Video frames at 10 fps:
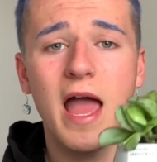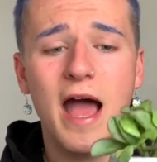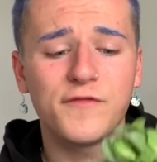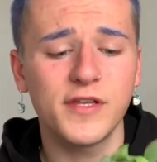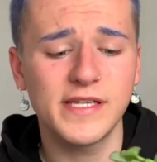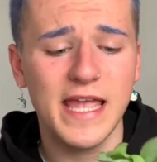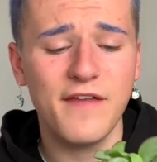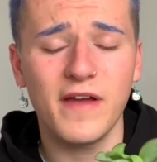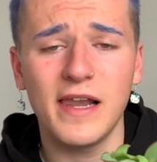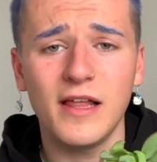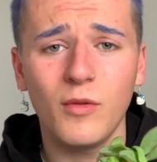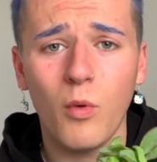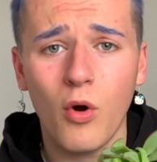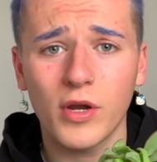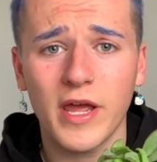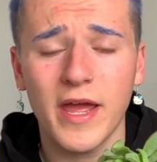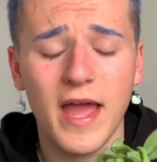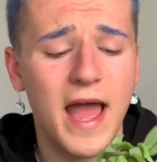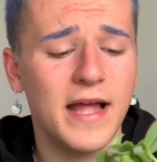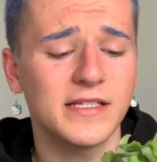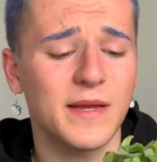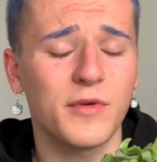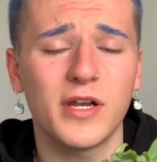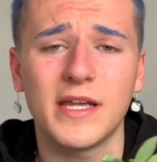I've just gave it a little water and I'm going